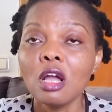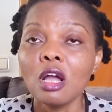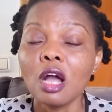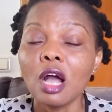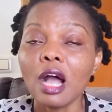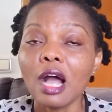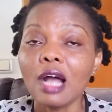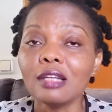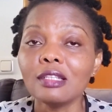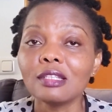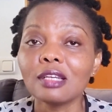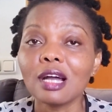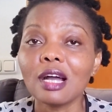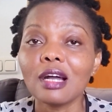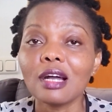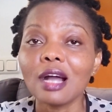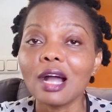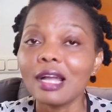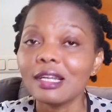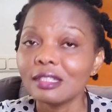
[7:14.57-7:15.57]
And
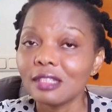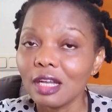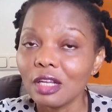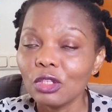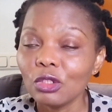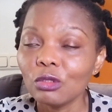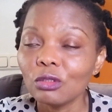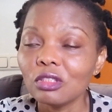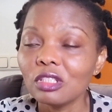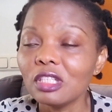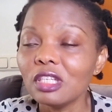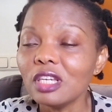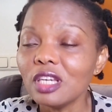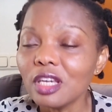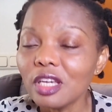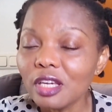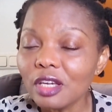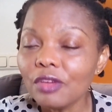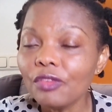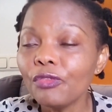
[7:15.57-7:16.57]
I tell you,
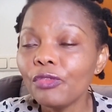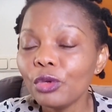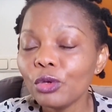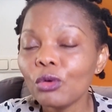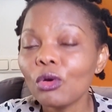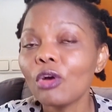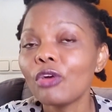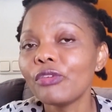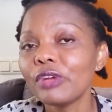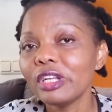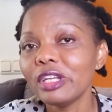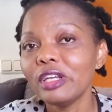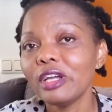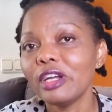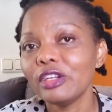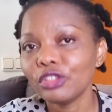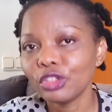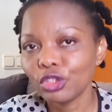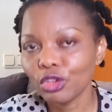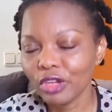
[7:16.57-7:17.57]
if you already
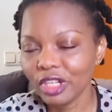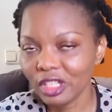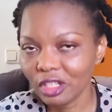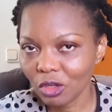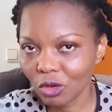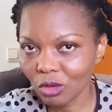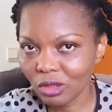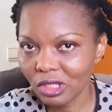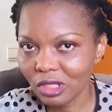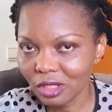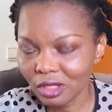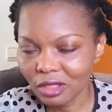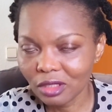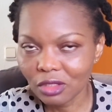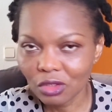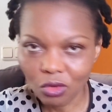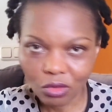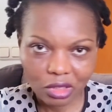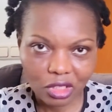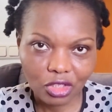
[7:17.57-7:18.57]
enjoy the content
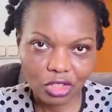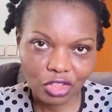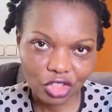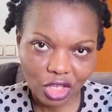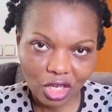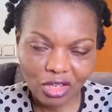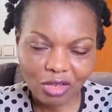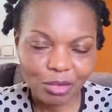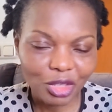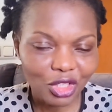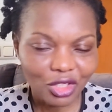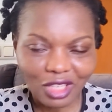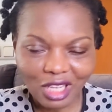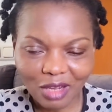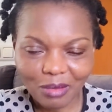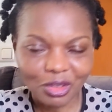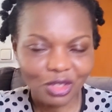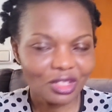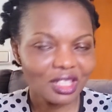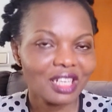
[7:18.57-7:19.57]
on this channel,
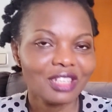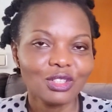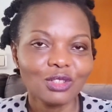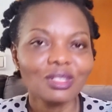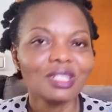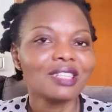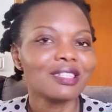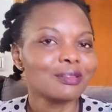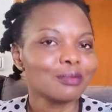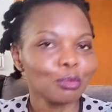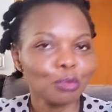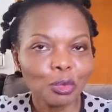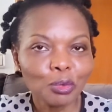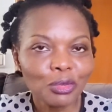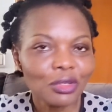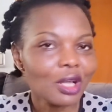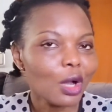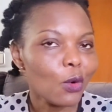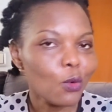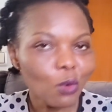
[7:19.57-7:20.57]
because I know that
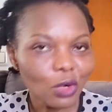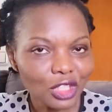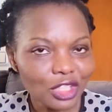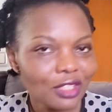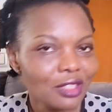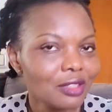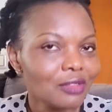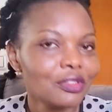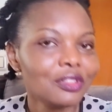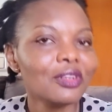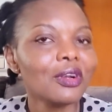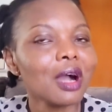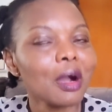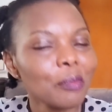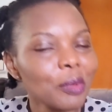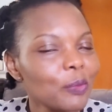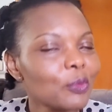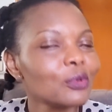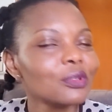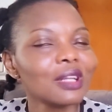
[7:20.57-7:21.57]
people that watch this video are
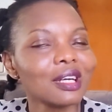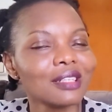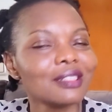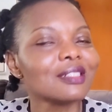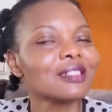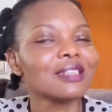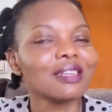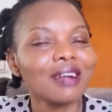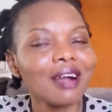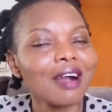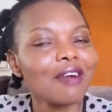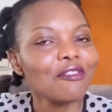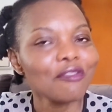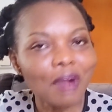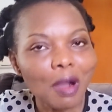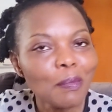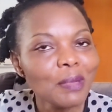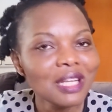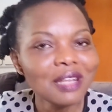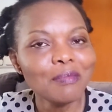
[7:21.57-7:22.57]
people that are
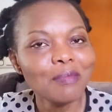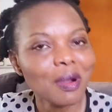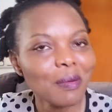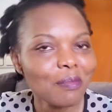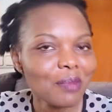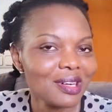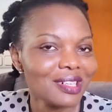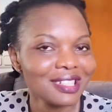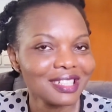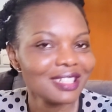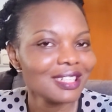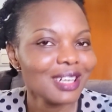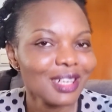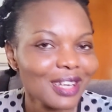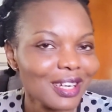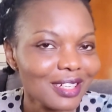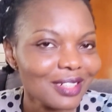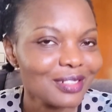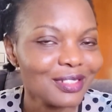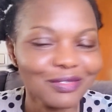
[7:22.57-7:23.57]
family members, inner
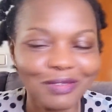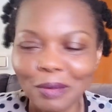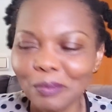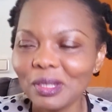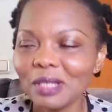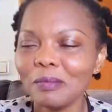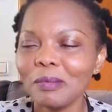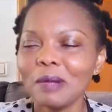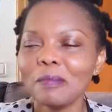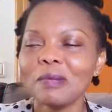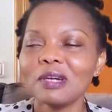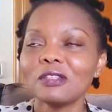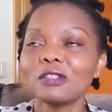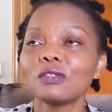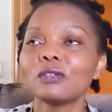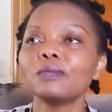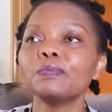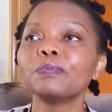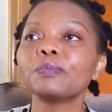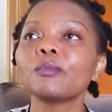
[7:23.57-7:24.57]
circles family members.
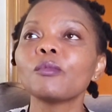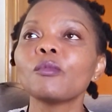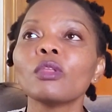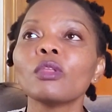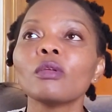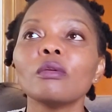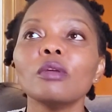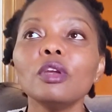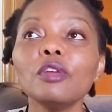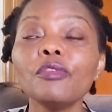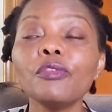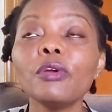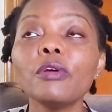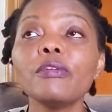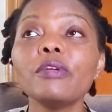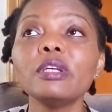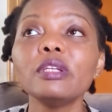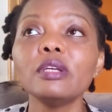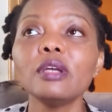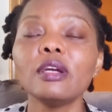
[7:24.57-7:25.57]
So if you
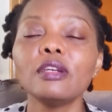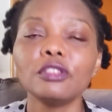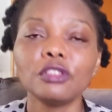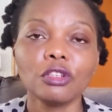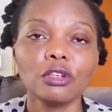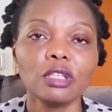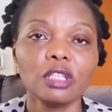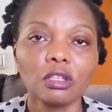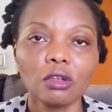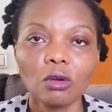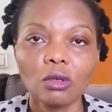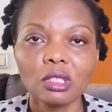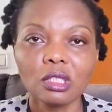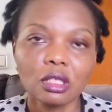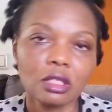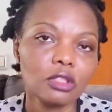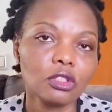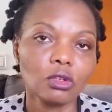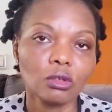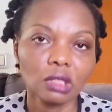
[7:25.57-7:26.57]
already enjoy the
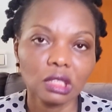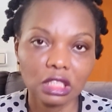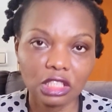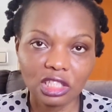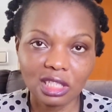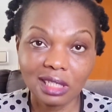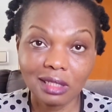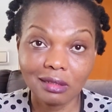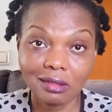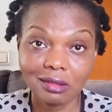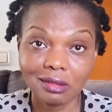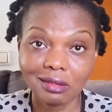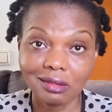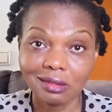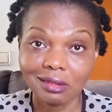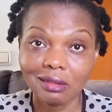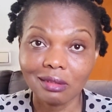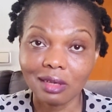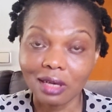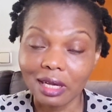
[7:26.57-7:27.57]
content on this channel,
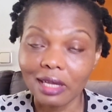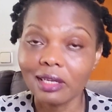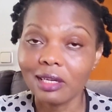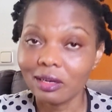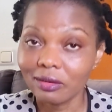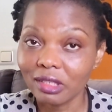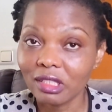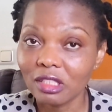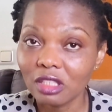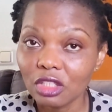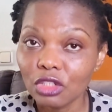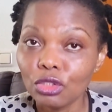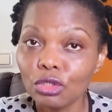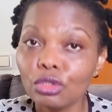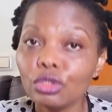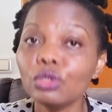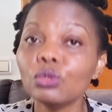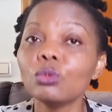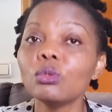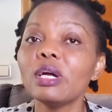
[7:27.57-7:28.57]
I guarantee you,
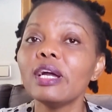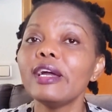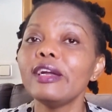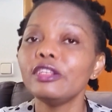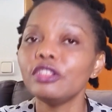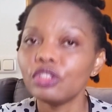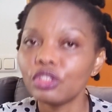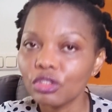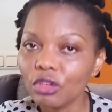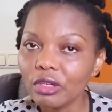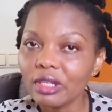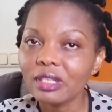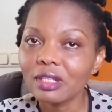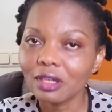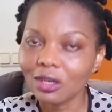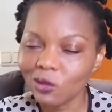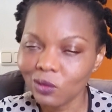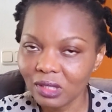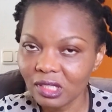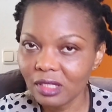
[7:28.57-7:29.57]
you enjoy the
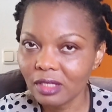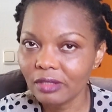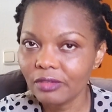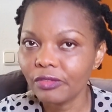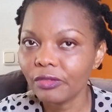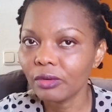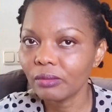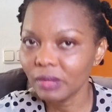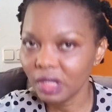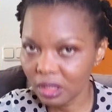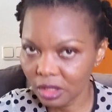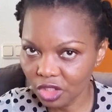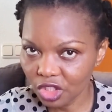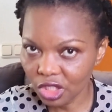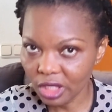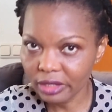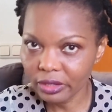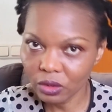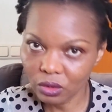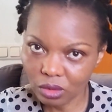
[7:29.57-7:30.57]
content from these
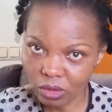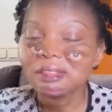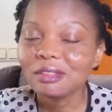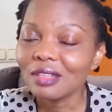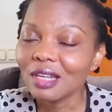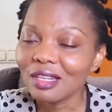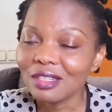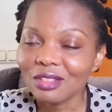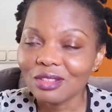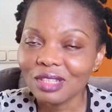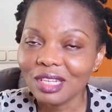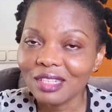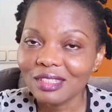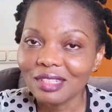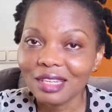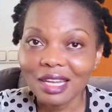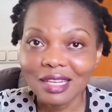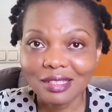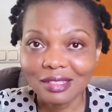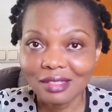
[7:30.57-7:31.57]
channels. You guys know that the
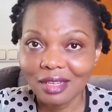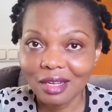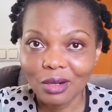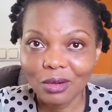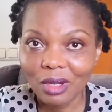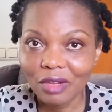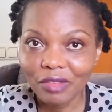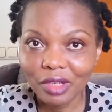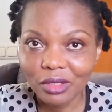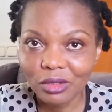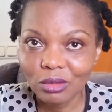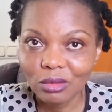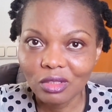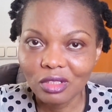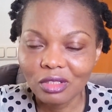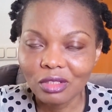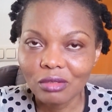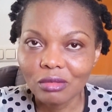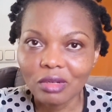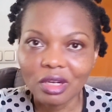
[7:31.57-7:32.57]
last thing I'll ever do
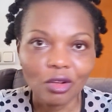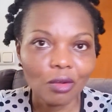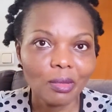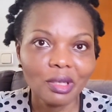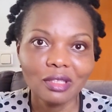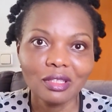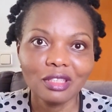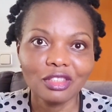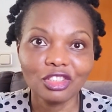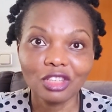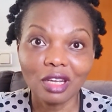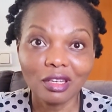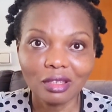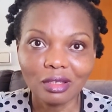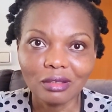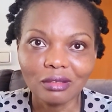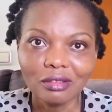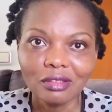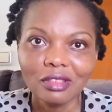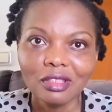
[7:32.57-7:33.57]
is to recommend a
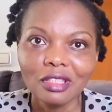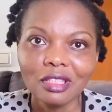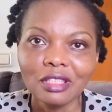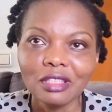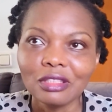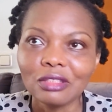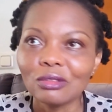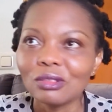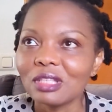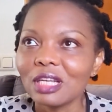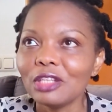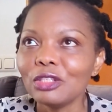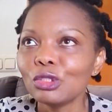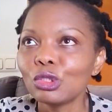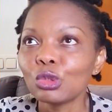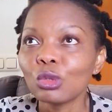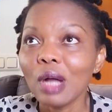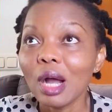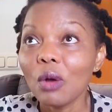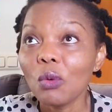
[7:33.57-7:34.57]
channel to tell you
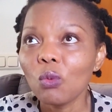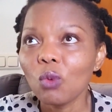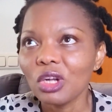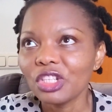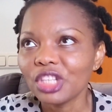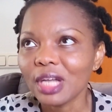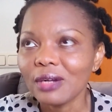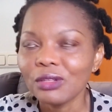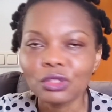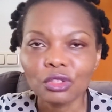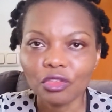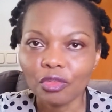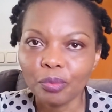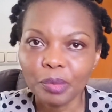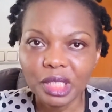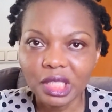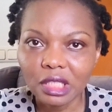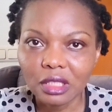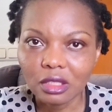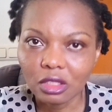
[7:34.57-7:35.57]
to go and watch out of
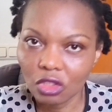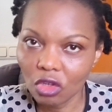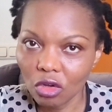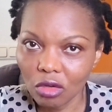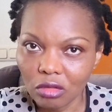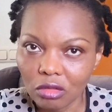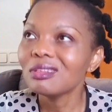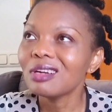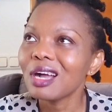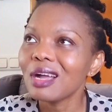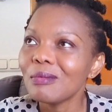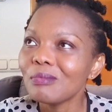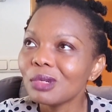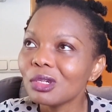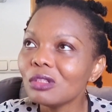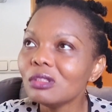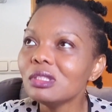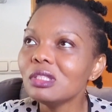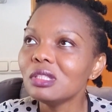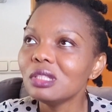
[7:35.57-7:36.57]
pity. No, I'm
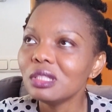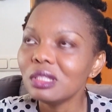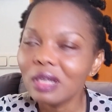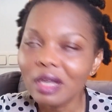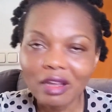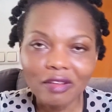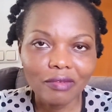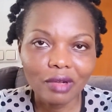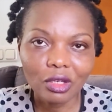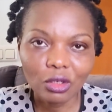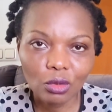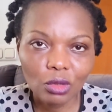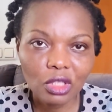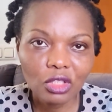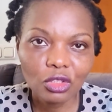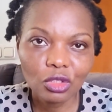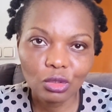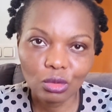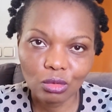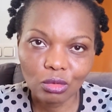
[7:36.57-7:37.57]
only ever
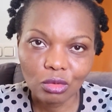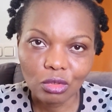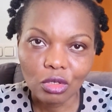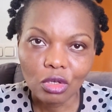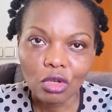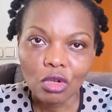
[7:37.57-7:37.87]
going to